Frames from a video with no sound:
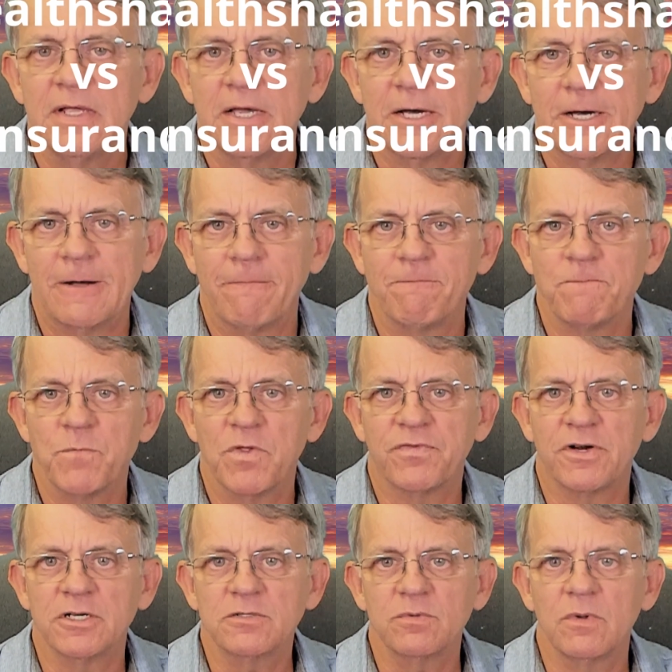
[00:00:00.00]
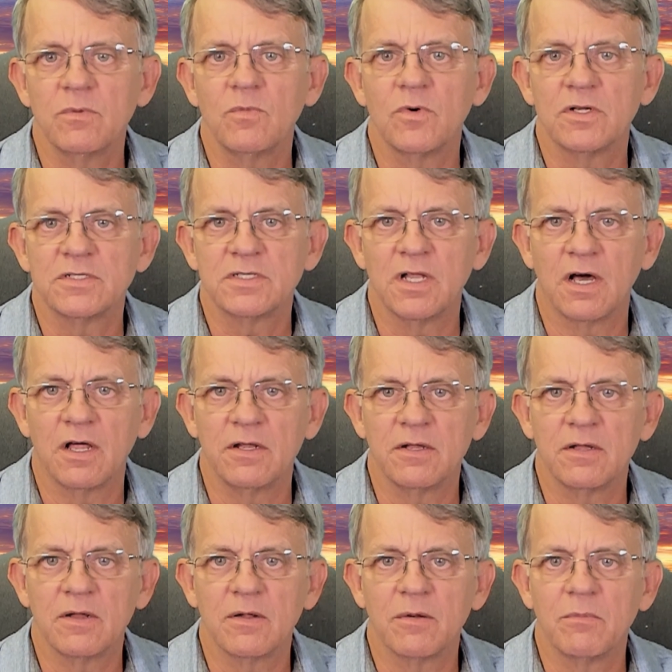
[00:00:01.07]
The first one was
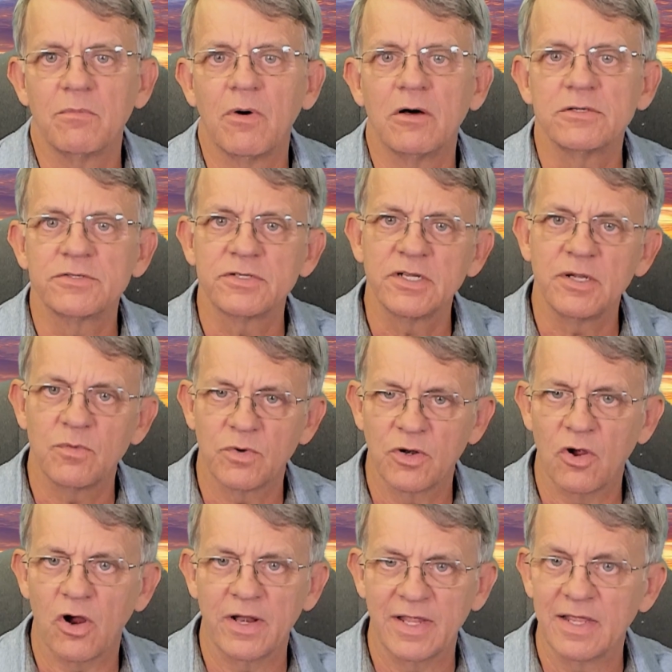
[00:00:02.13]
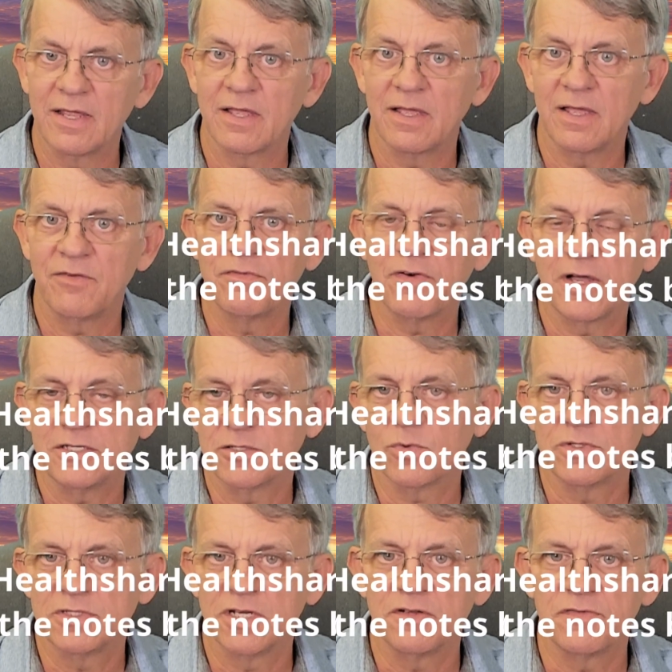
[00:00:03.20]
done mostly regarding advice
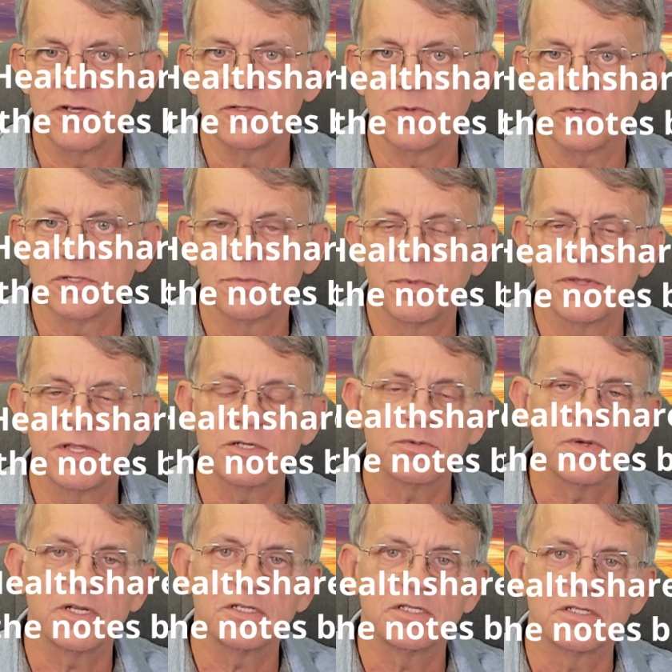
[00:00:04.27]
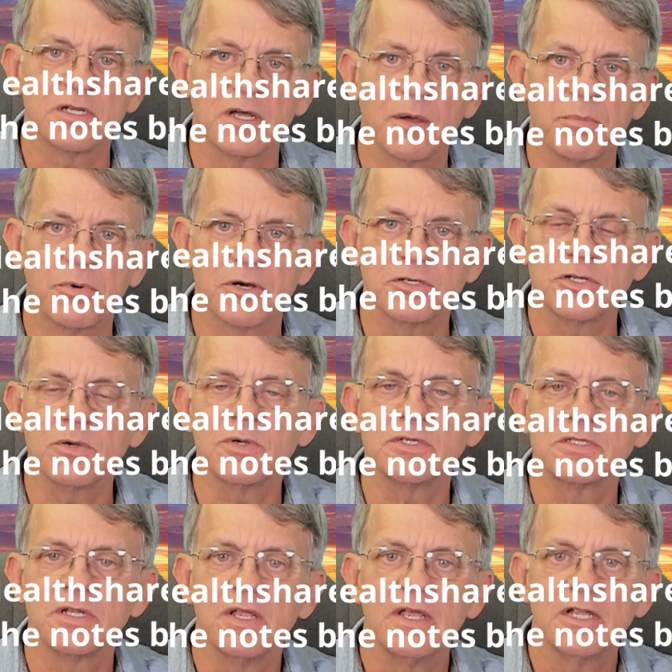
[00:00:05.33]
towards individuals, but this one is part two
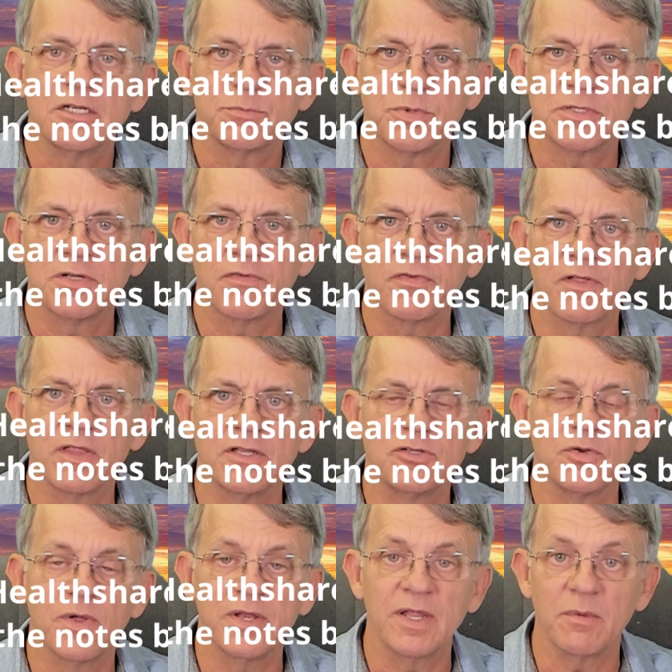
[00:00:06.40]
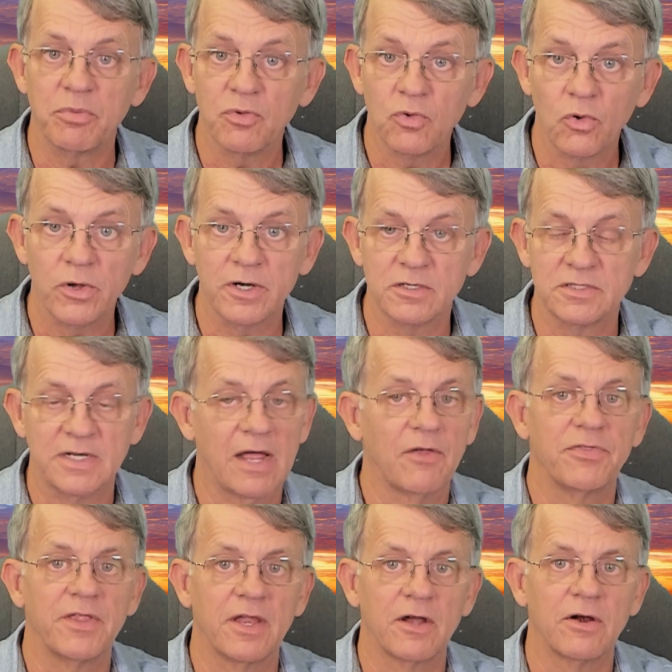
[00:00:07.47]
is specifically to any employers
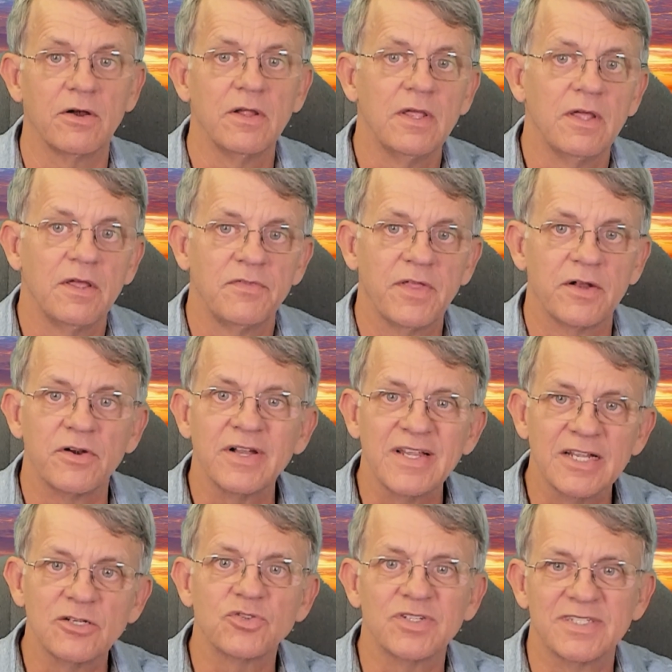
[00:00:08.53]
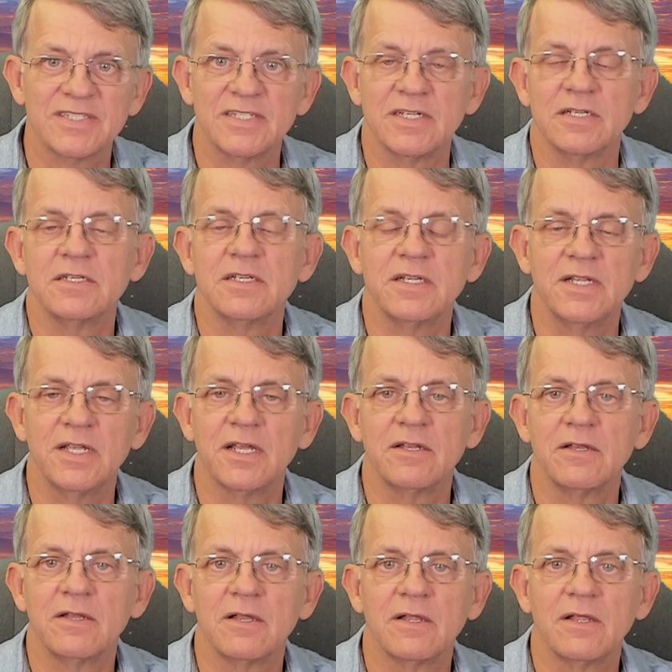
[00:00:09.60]
out there that are interested
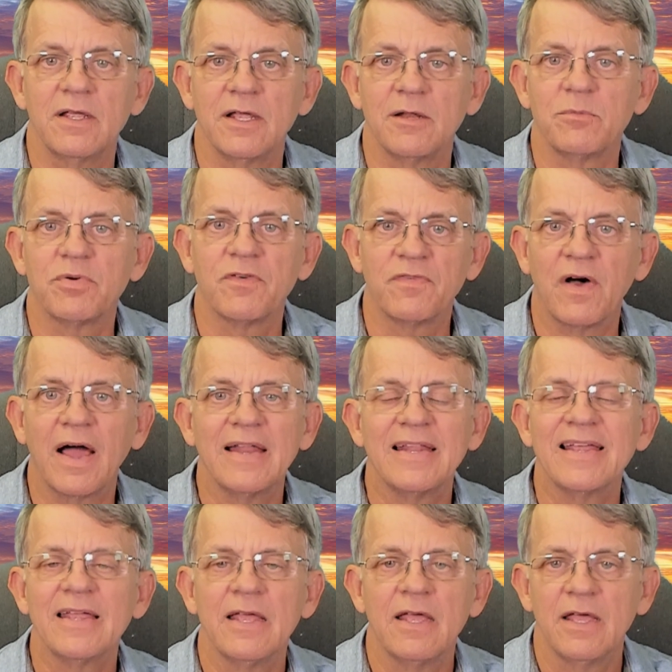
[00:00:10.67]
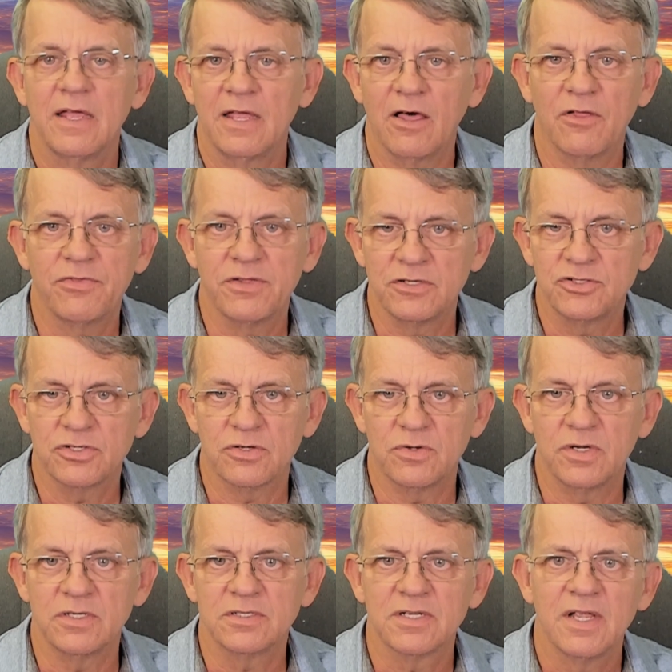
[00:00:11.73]
in providing health
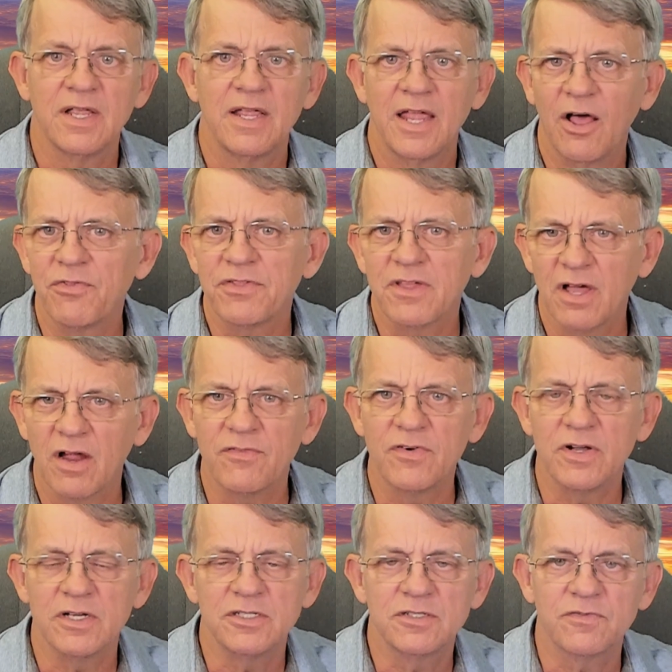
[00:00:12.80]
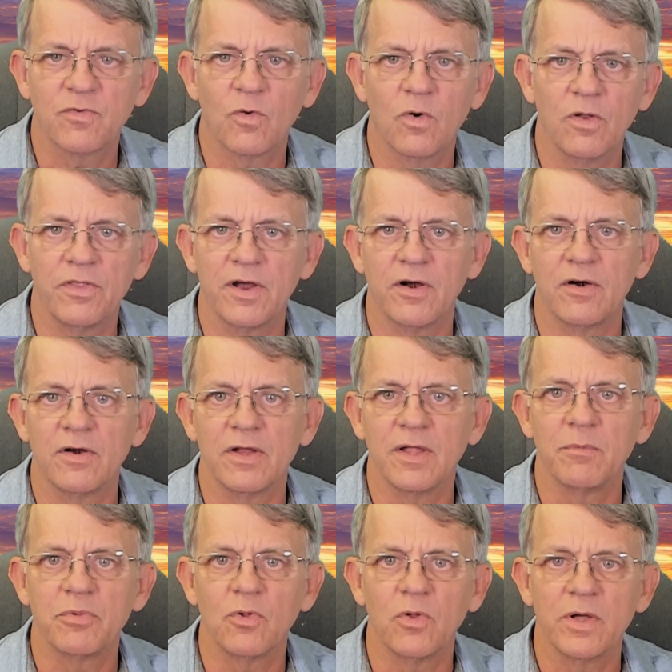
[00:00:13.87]
insurance, health coverage for their
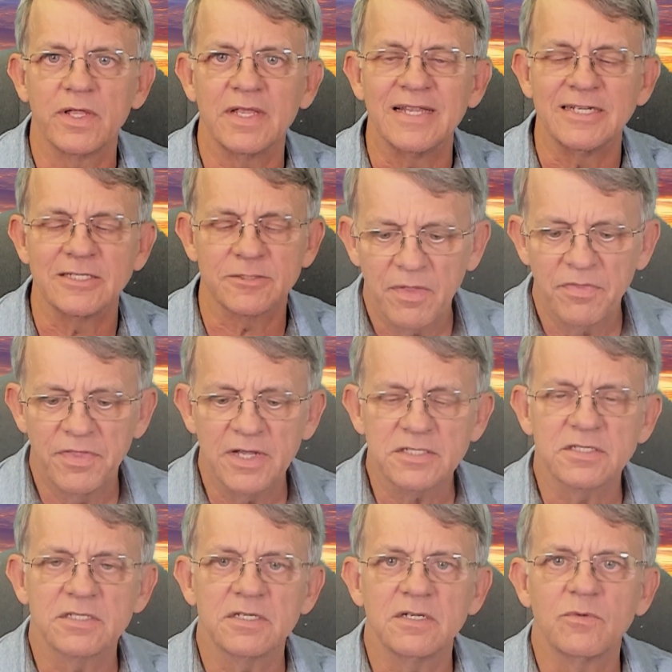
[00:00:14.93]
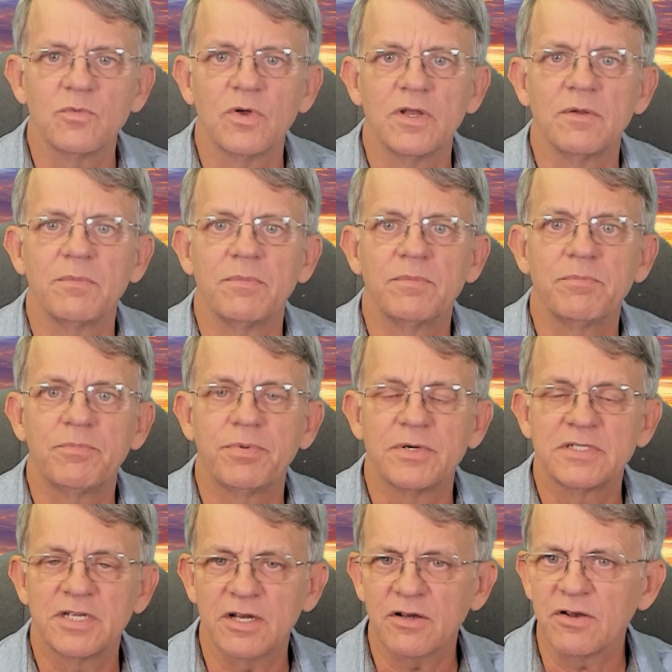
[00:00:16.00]
employees. This would
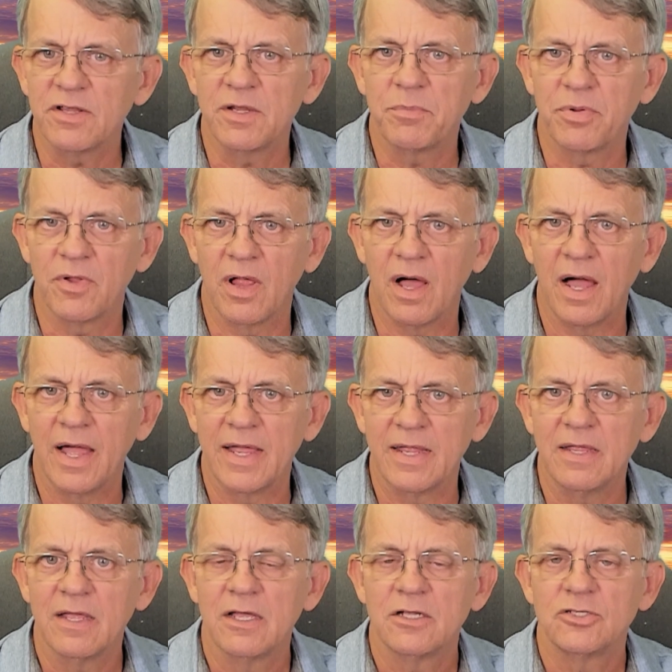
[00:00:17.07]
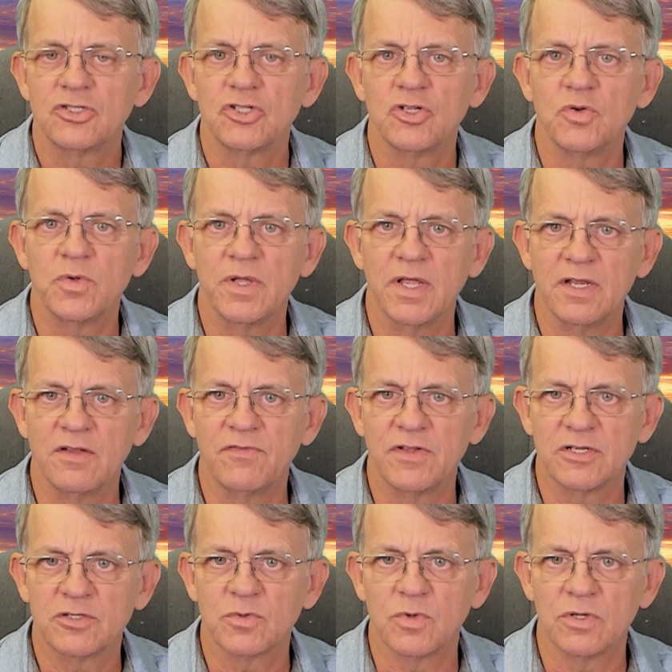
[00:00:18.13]
particularly apply to
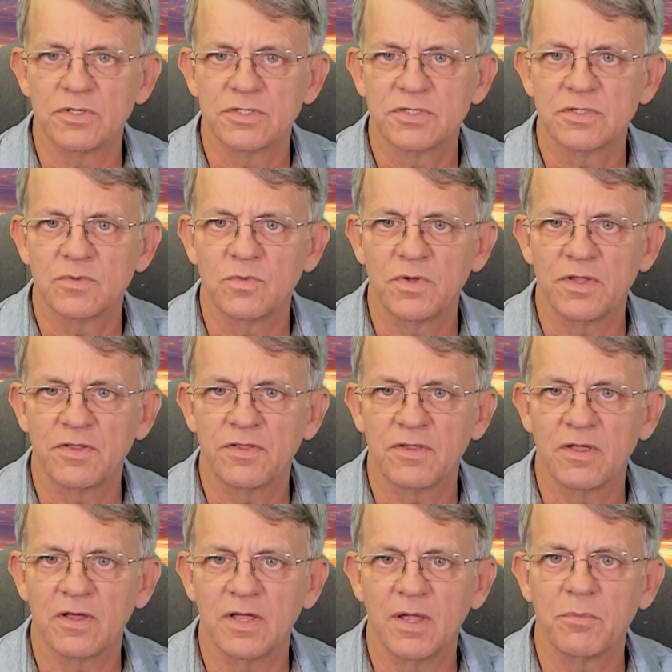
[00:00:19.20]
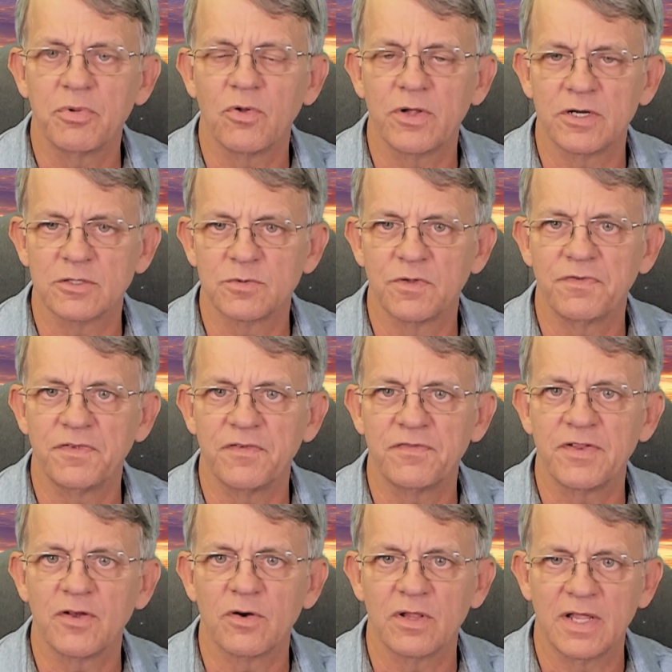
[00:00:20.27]
individuals with employers with
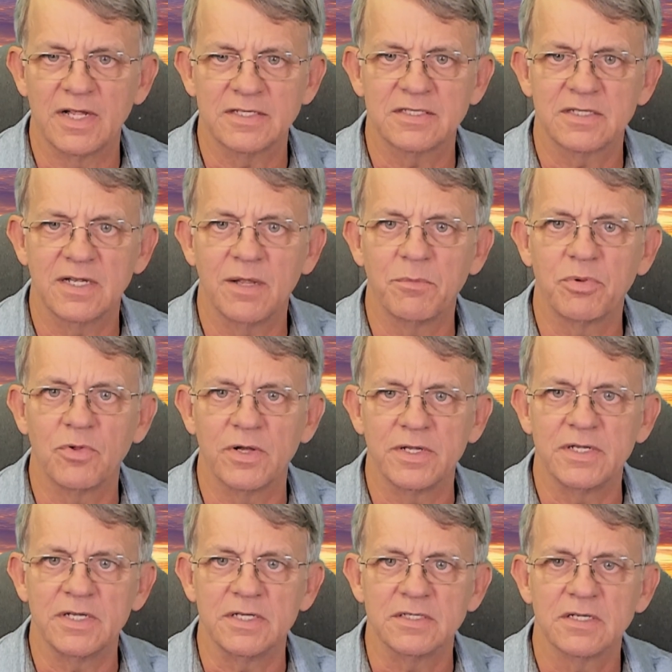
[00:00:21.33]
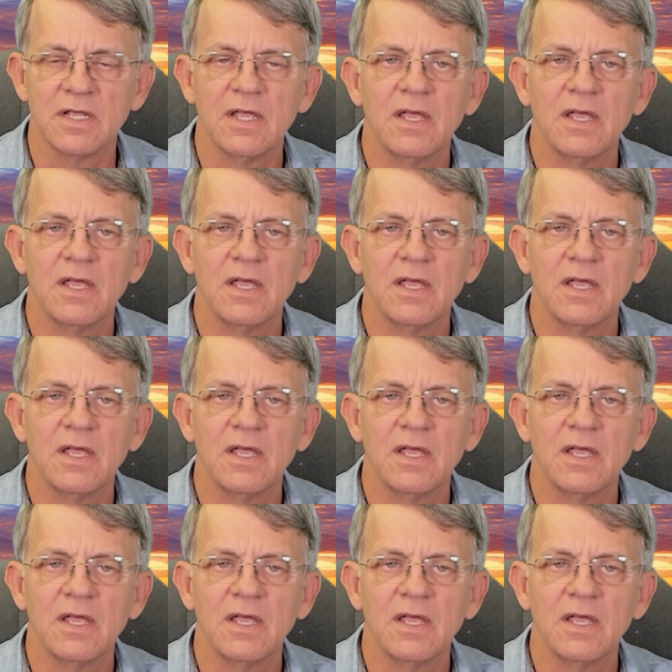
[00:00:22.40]
50 or less employees.